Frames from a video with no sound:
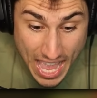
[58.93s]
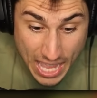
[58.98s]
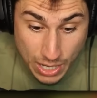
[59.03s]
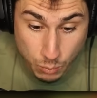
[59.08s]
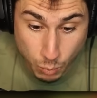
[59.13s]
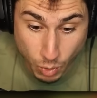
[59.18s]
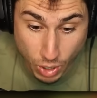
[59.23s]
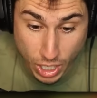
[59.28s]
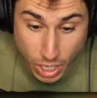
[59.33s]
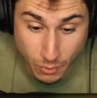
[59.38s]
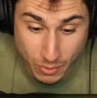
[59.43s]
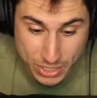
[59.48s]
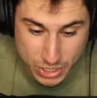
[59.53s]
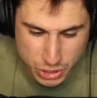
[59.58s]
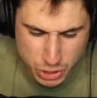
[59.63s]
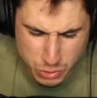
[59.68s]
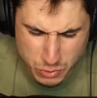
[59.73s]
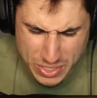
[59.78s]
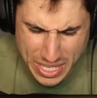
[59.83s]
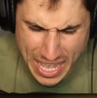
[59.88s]
and we're going
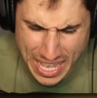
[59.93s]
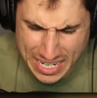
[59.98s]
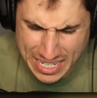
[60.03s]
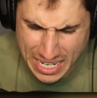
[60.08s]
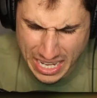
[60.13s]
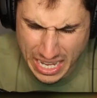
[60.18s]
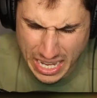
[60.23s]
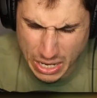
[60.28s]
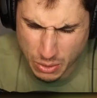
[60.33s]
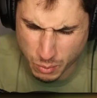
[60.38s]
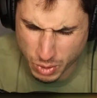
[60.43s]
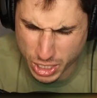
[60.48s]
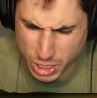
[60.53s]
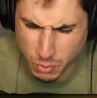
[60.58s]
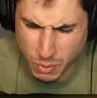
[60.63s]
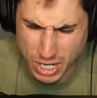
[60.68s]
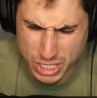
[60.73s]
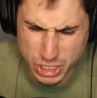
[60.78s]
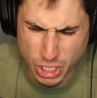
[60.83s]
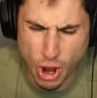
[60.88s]
to get, uh, we're going
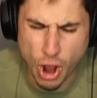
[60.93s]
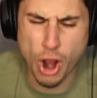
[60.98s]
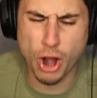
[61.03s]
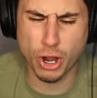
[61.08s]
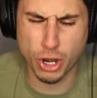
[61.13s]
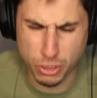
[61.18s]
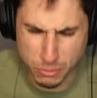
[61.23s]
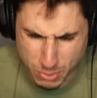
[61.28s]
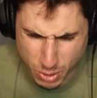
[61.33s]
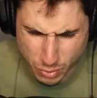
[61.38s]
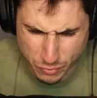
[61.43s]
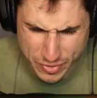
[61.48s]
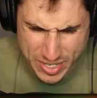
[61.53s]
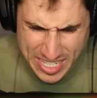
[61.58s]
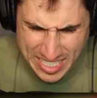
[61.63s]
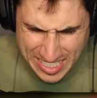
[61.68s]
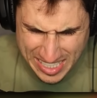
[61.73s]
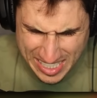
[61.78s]
to watch a horror movie